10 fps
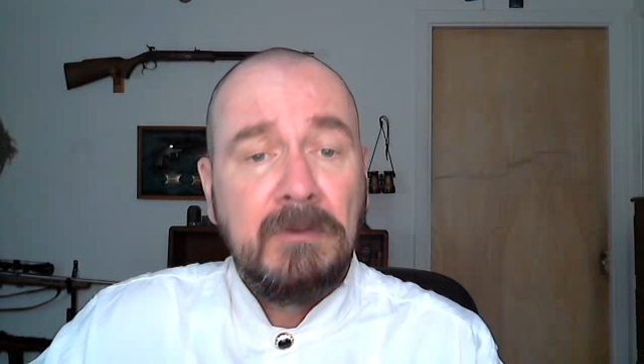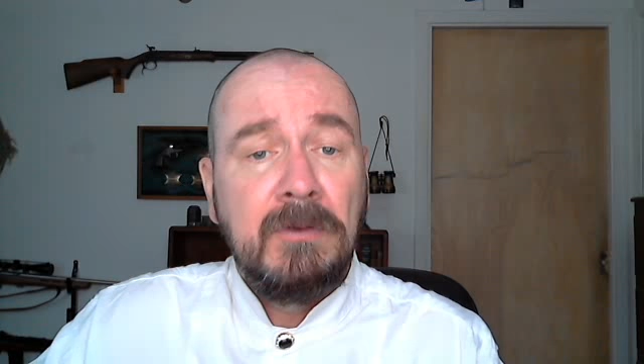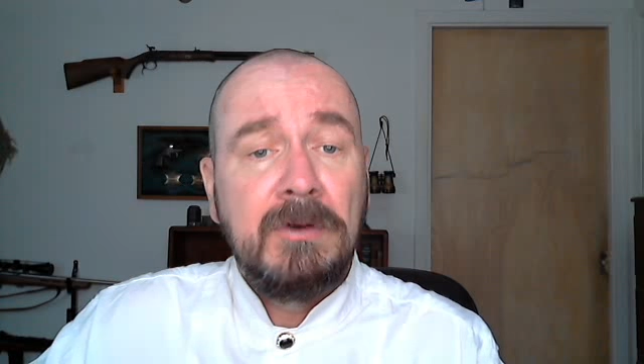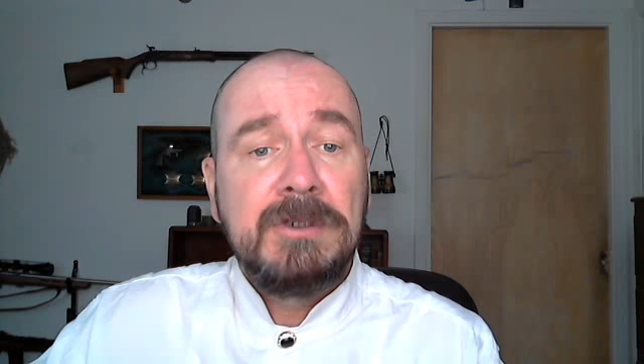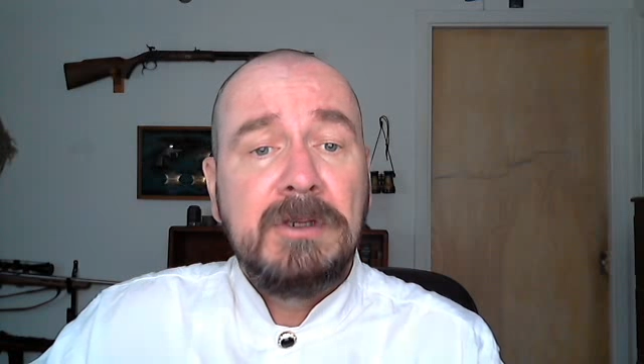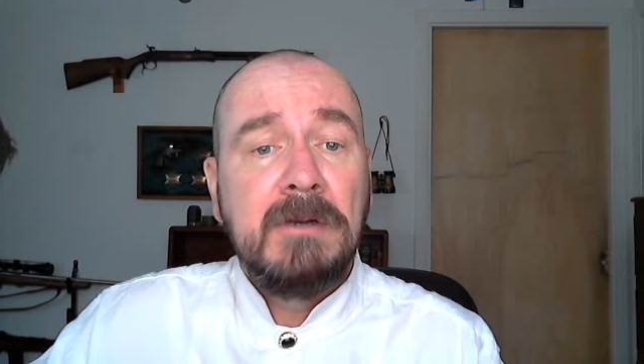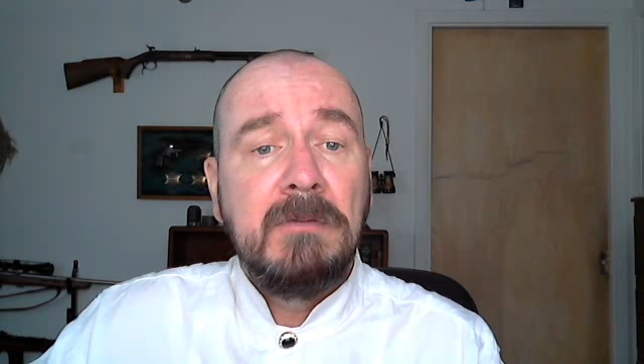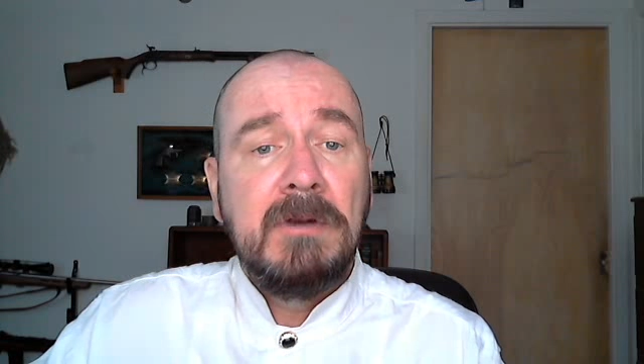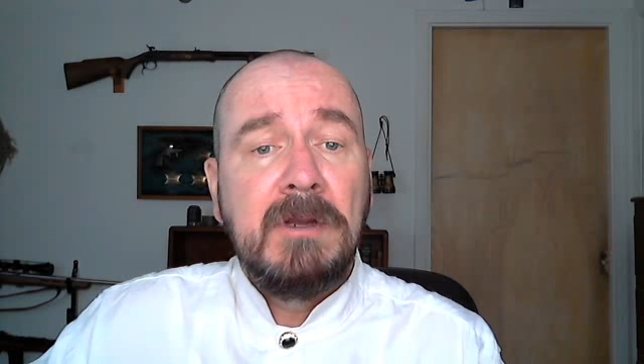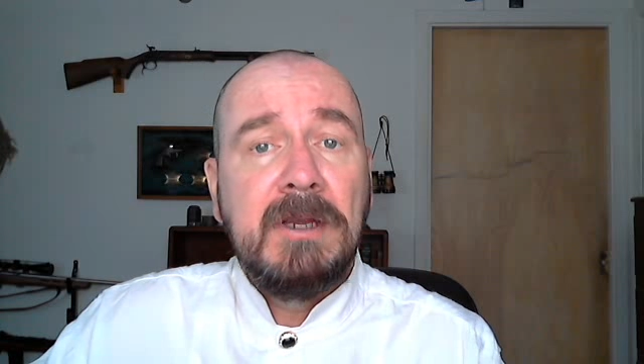course you're going to
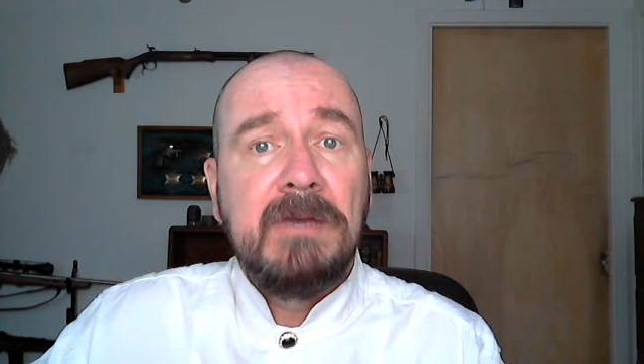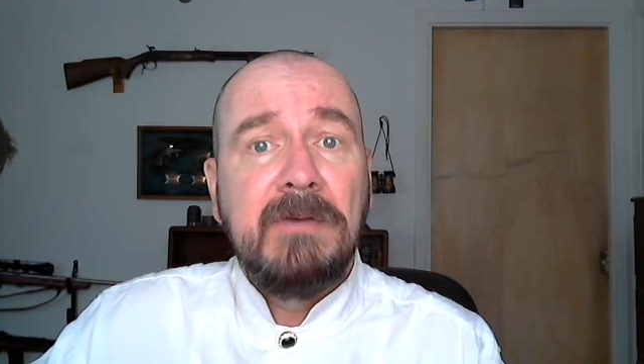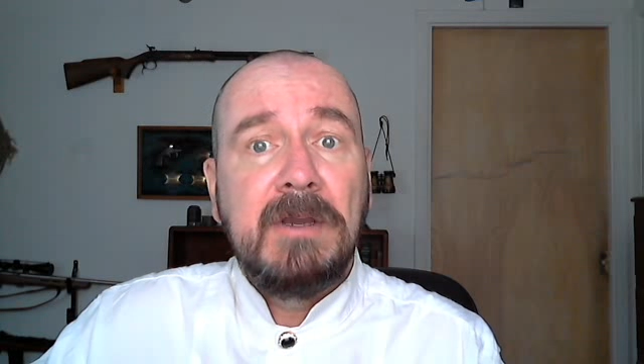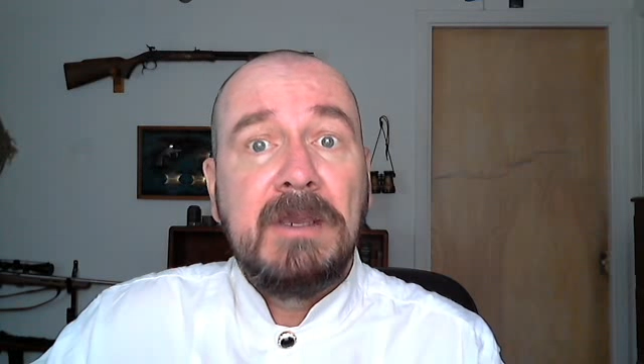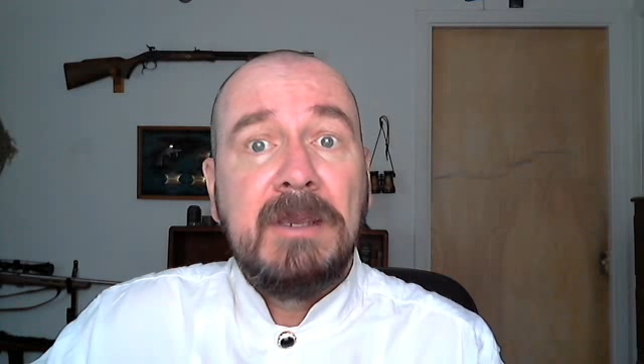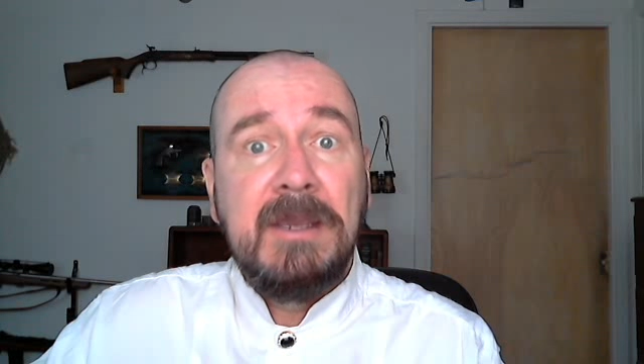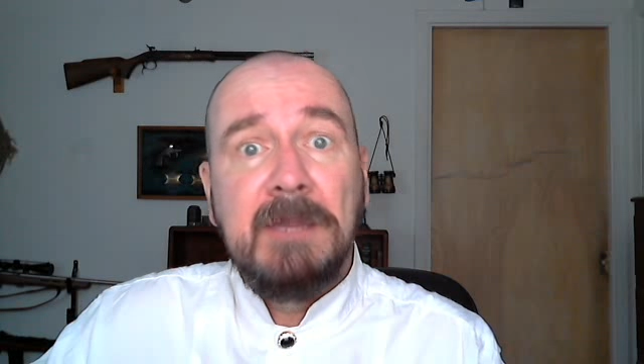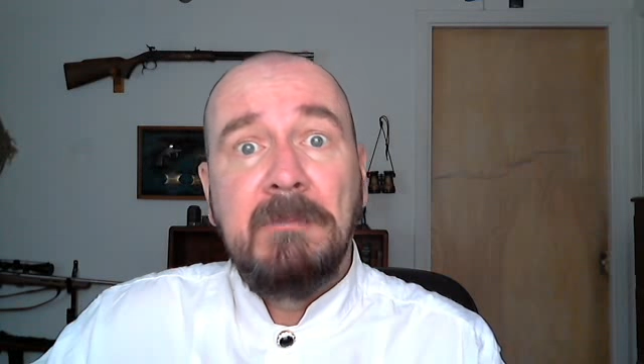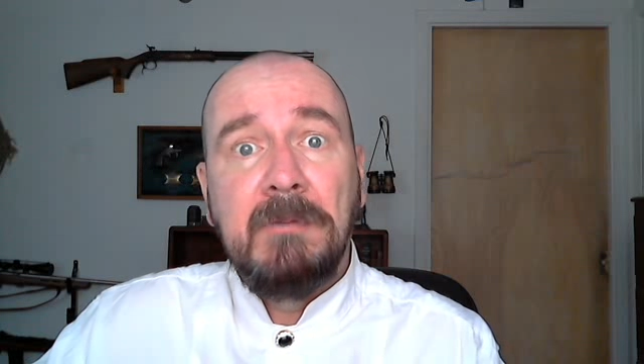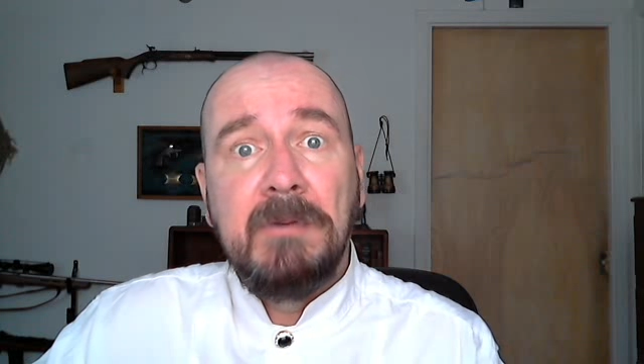want to have a
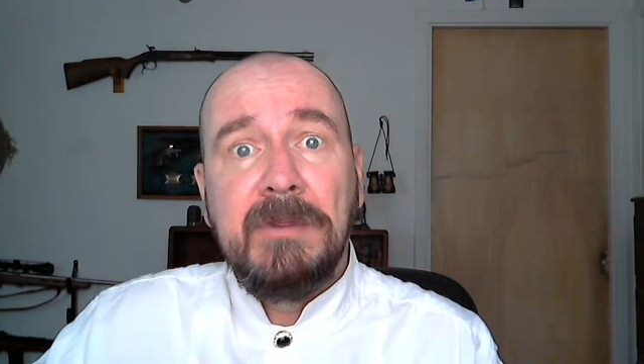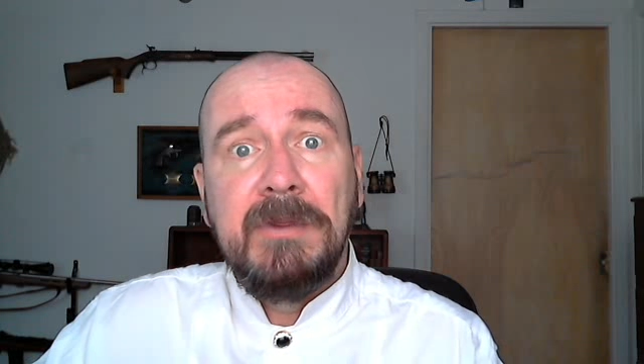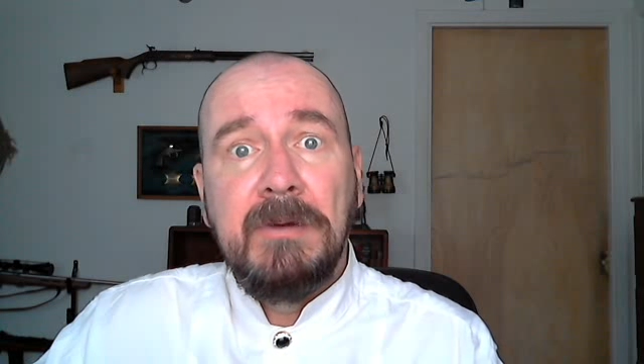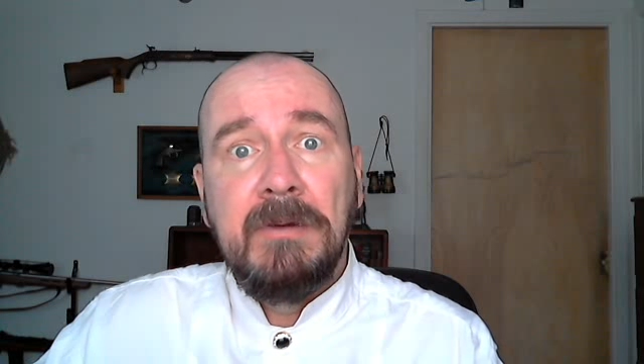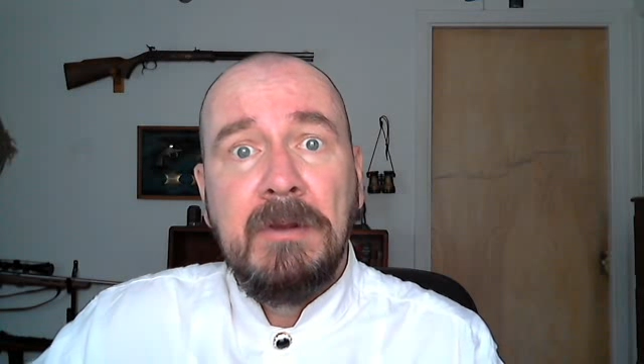camera with you.